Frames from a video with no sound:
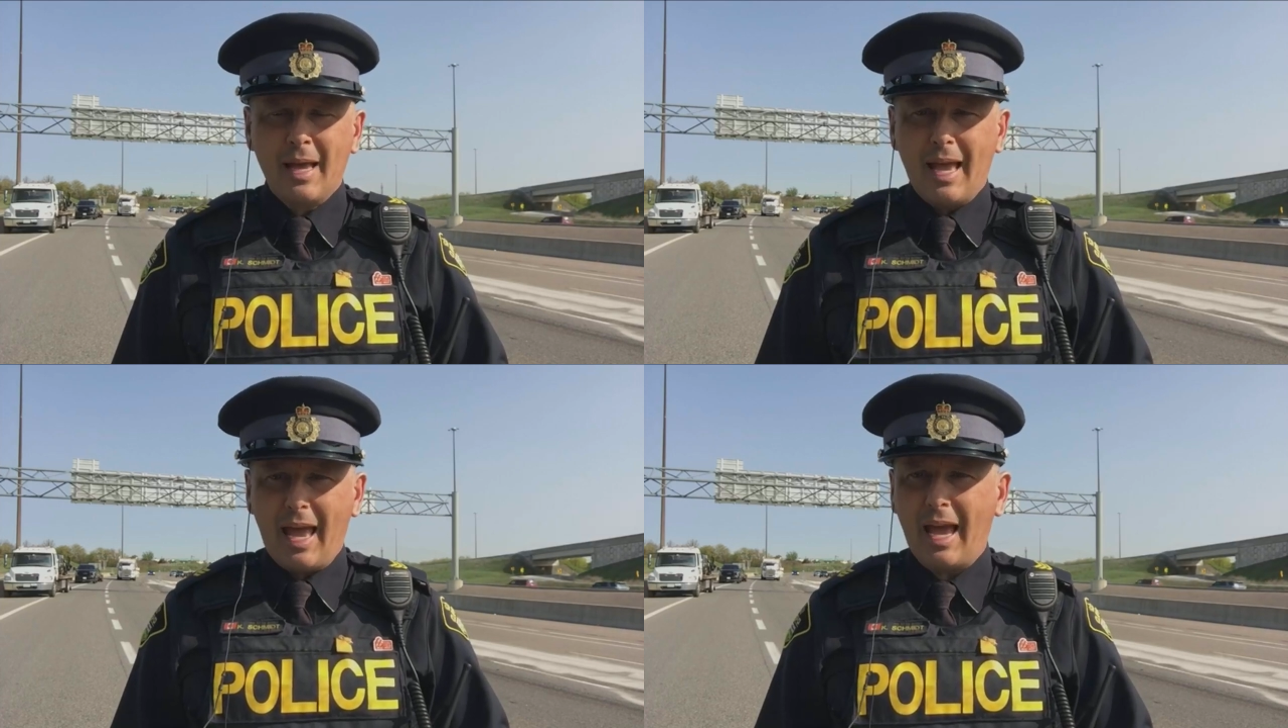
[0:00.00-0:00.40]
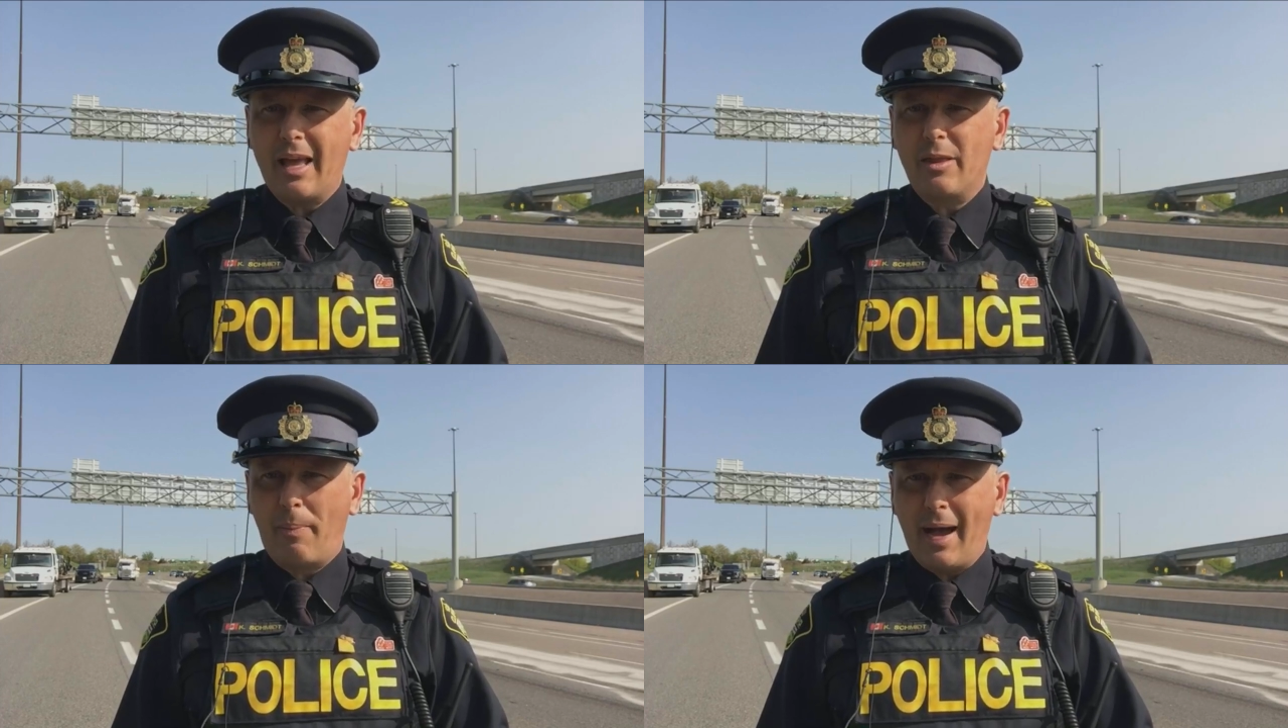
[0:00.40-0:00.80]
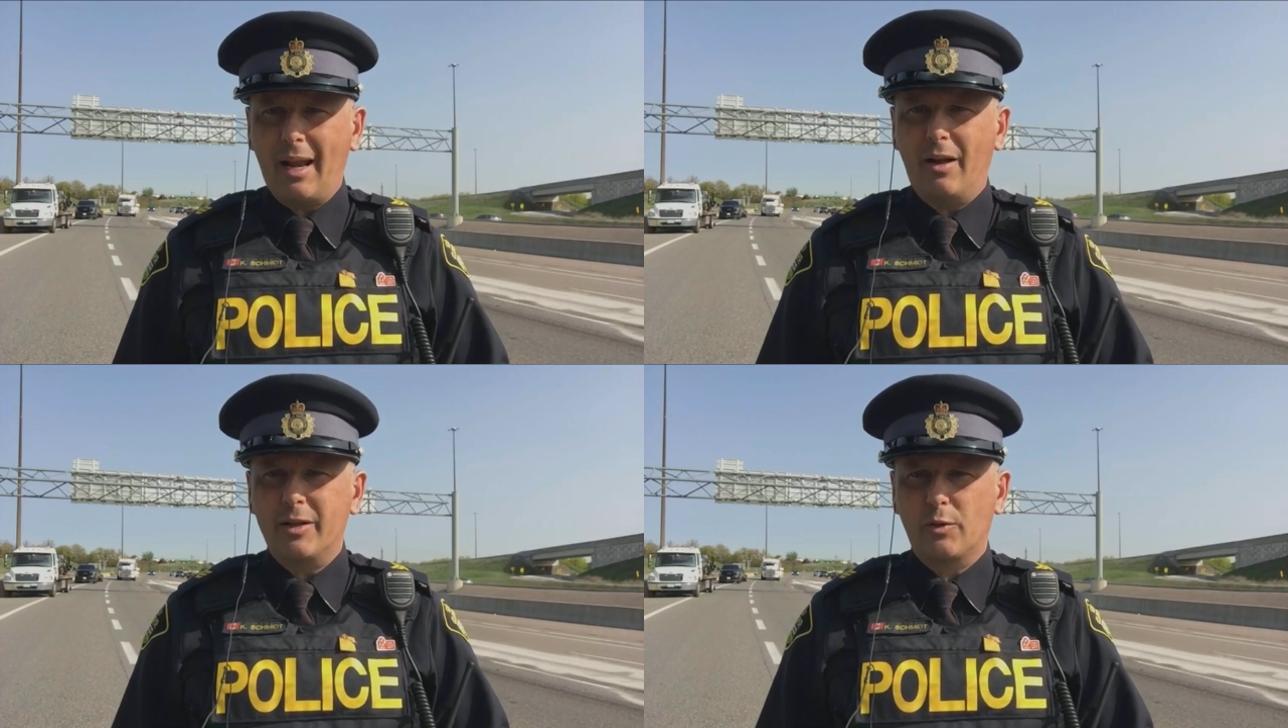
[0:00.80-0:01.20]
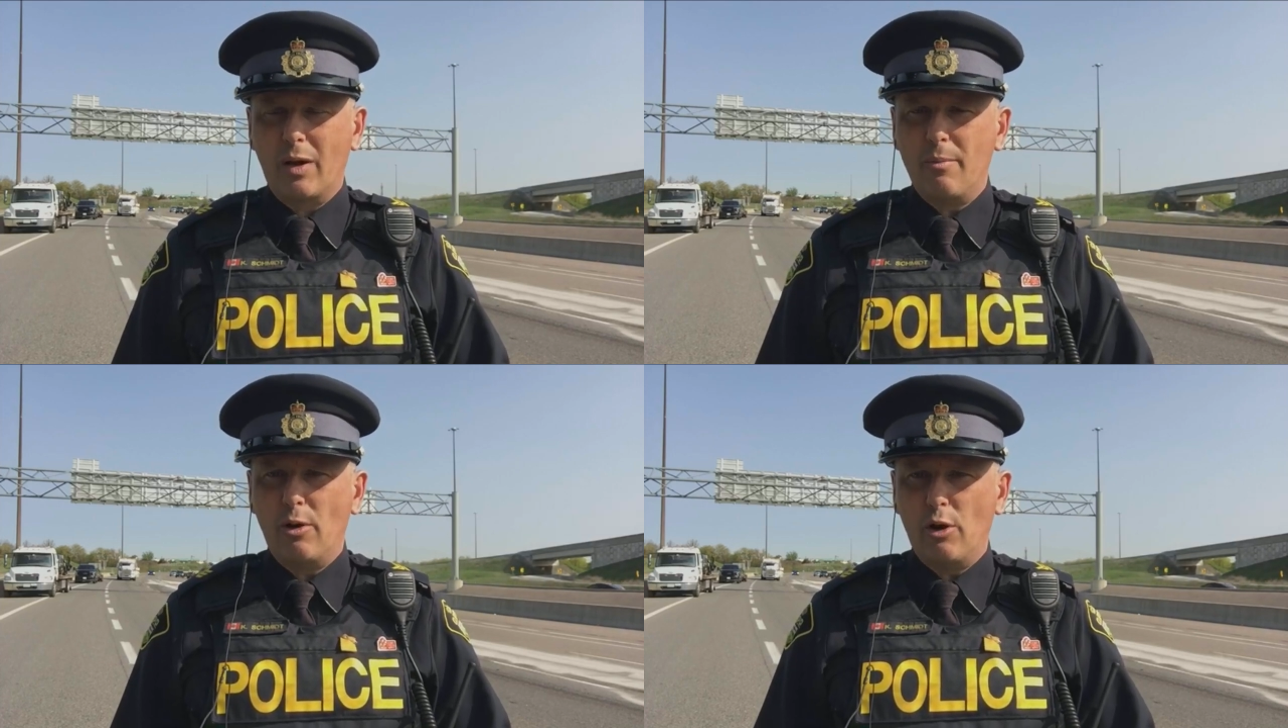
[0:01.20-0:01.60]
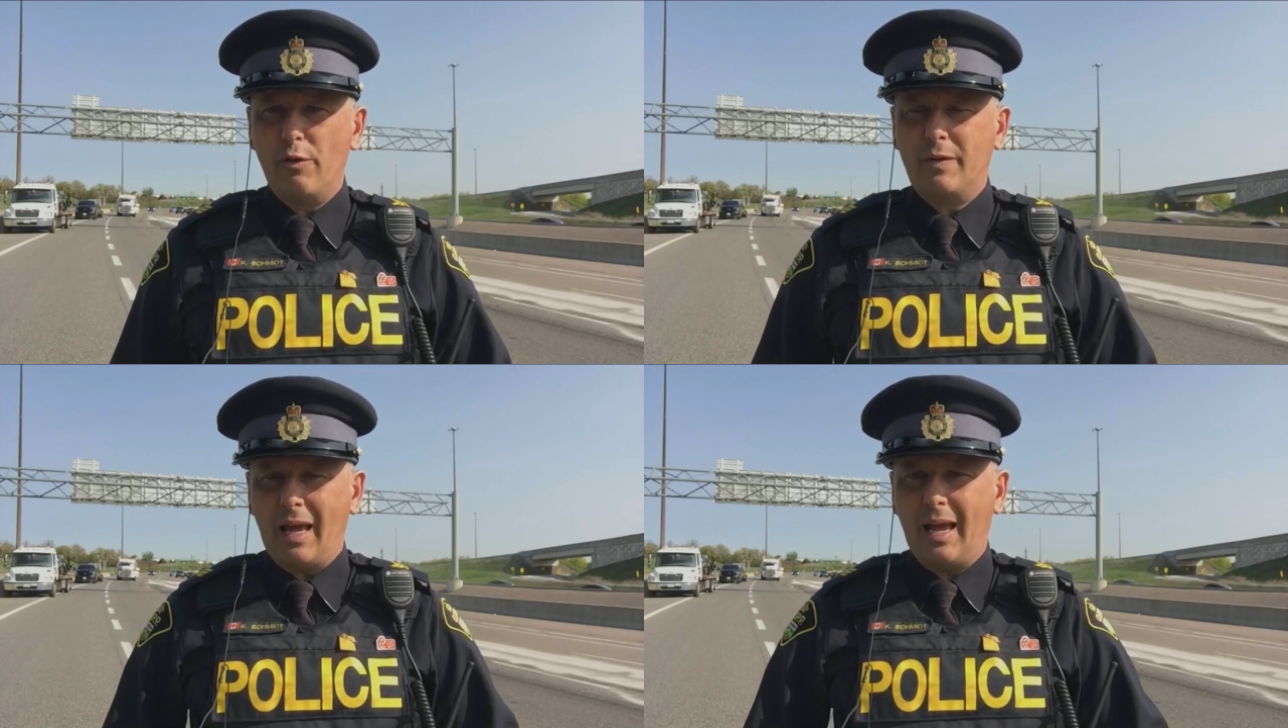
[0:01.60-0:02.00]
and the pylons
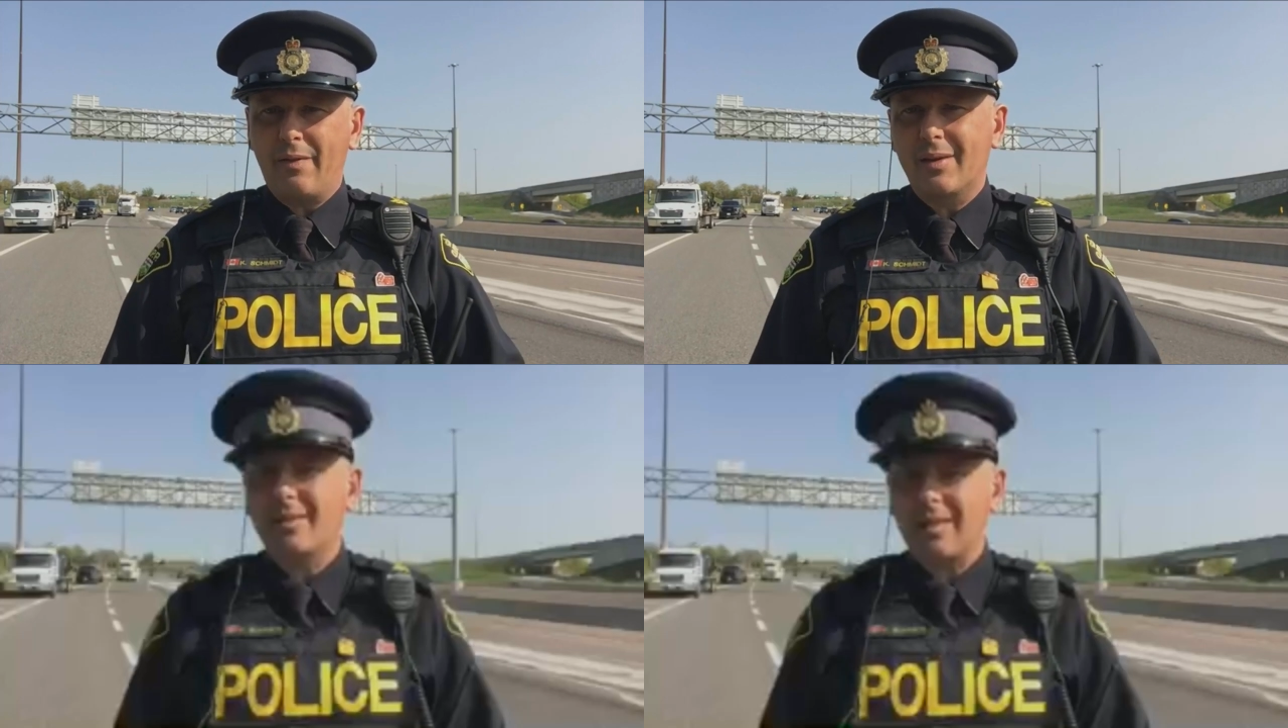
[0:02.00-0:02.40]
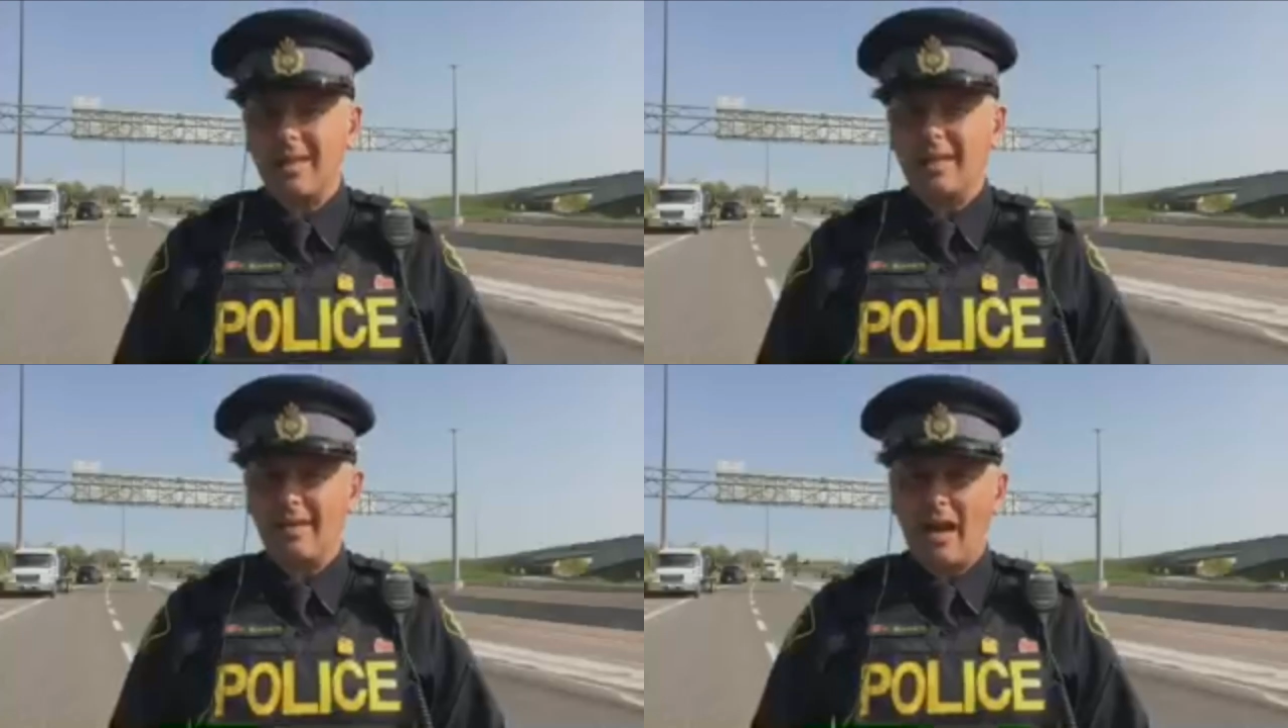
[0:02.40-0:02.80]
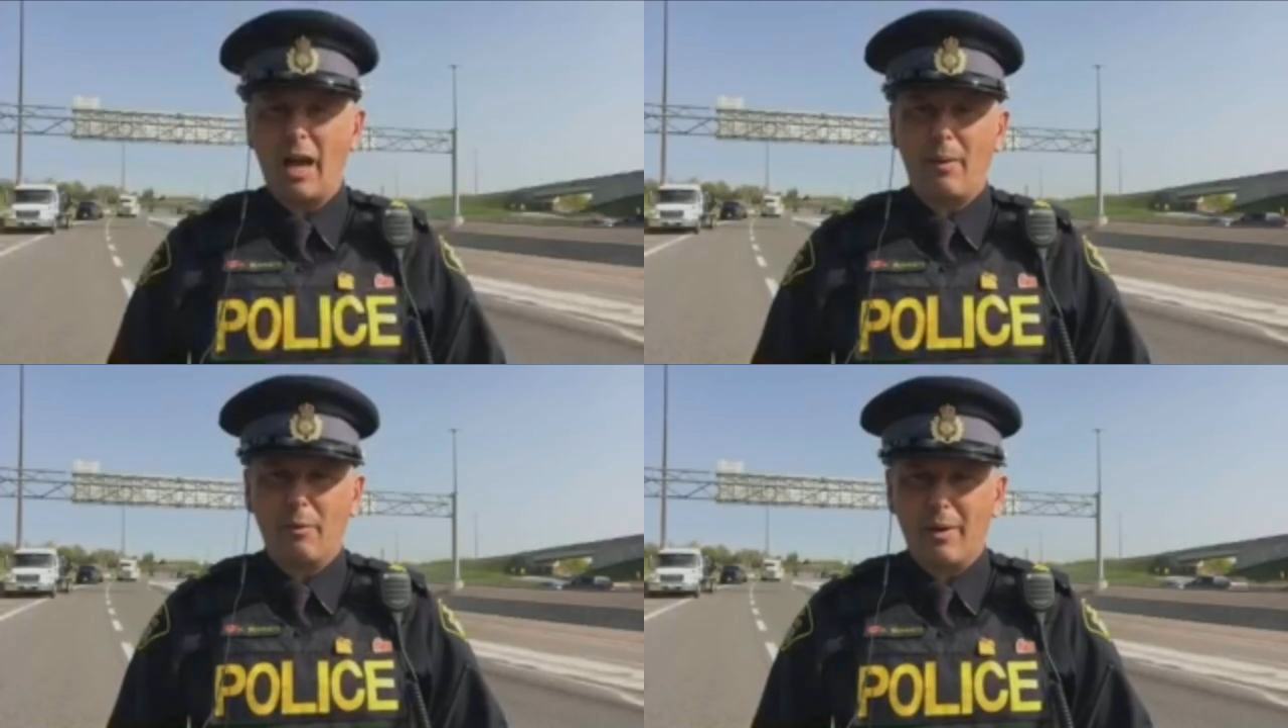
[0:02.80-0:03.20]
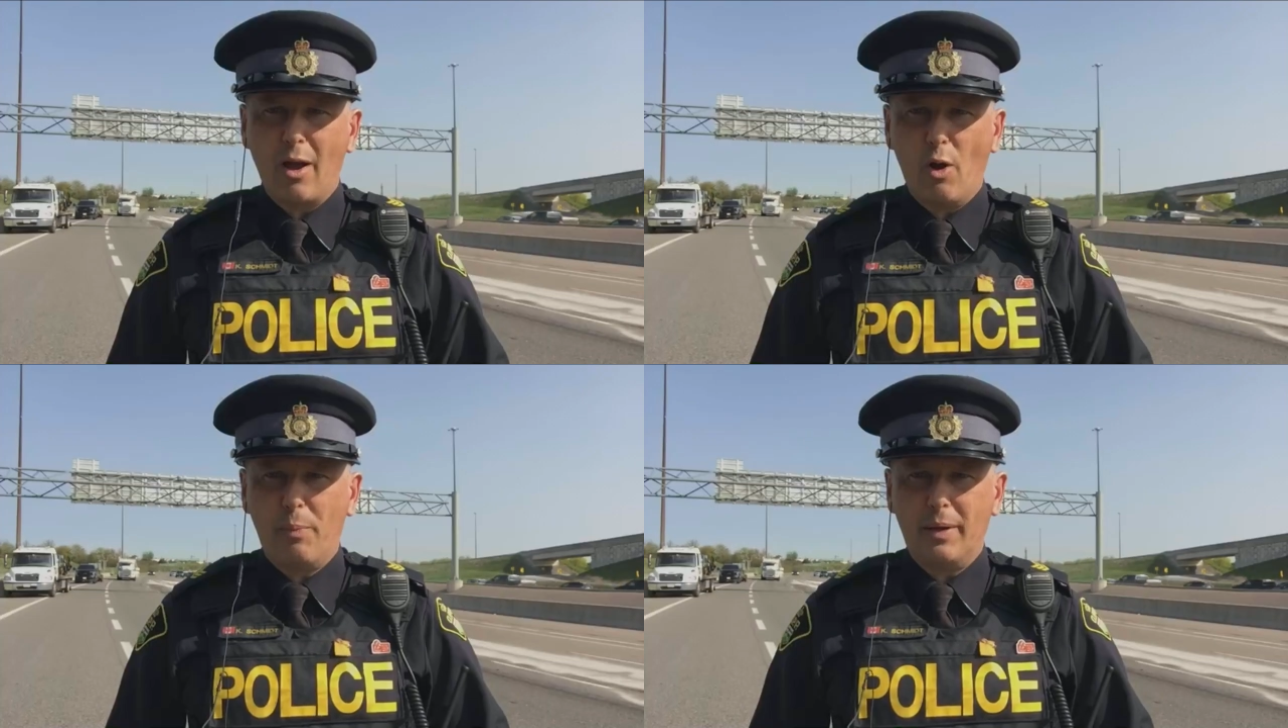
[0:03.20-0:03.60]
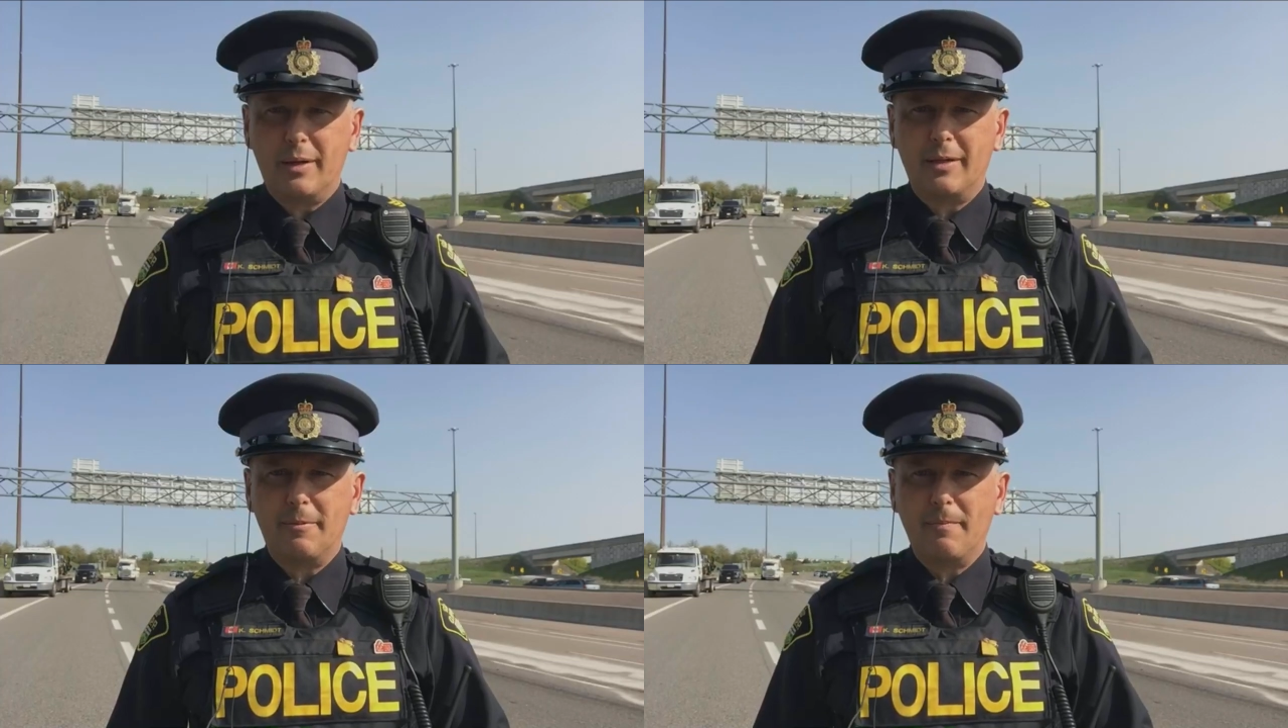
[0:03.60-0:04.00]
removed and the scene and the highway reopens.